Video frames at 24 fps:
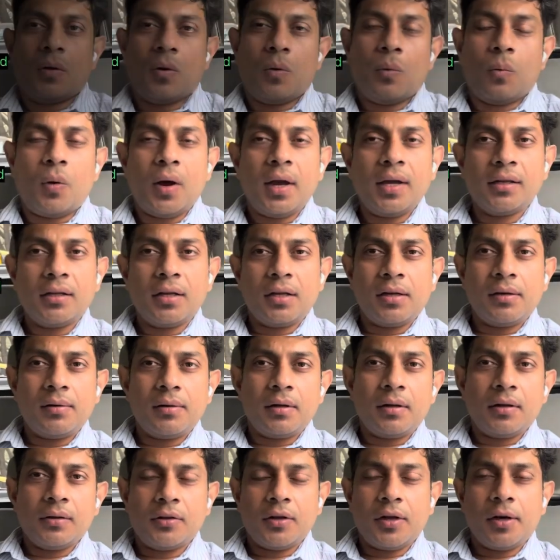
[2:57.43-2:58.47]
Why there
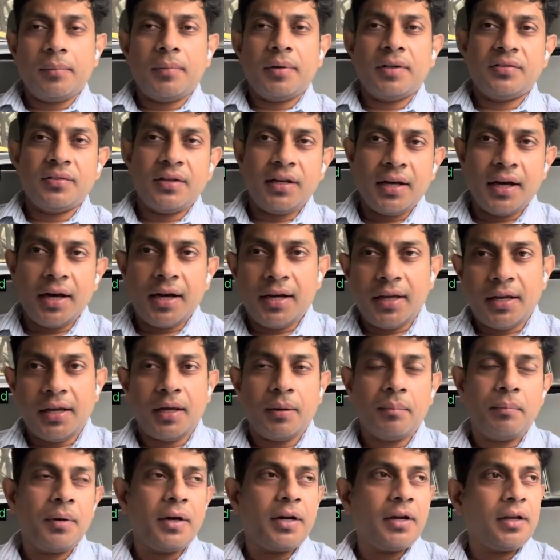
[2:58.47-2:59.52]
will be
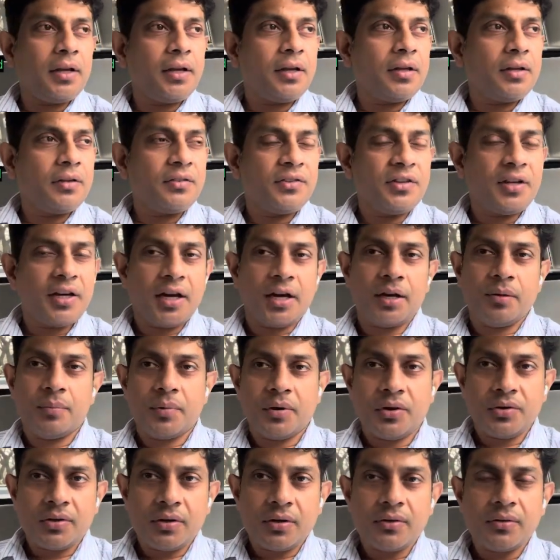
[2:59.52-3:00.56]
CKD-MBD in CKD
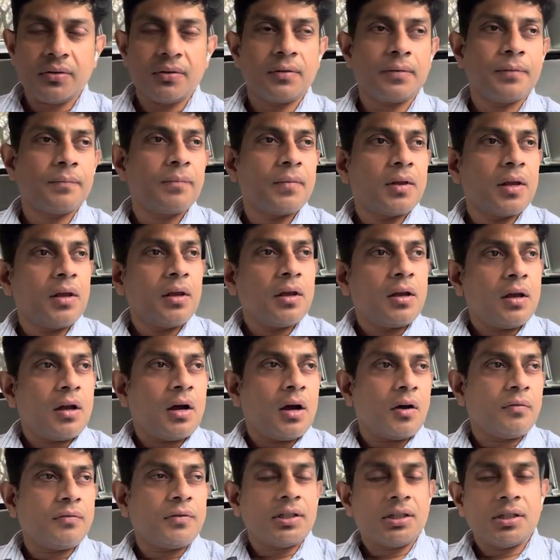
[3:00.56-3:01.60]
patients?
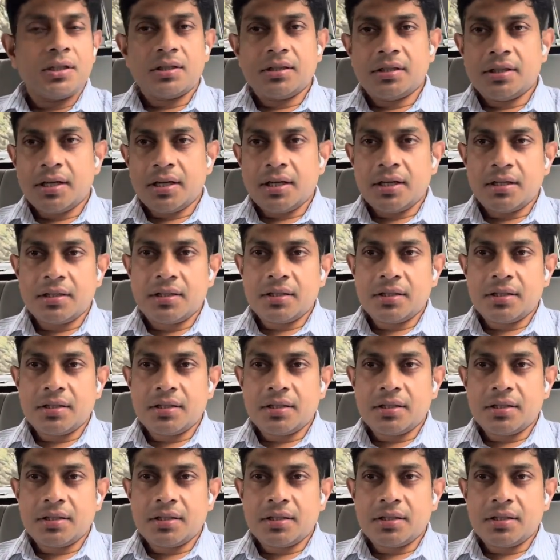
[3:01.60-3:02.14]
After the stage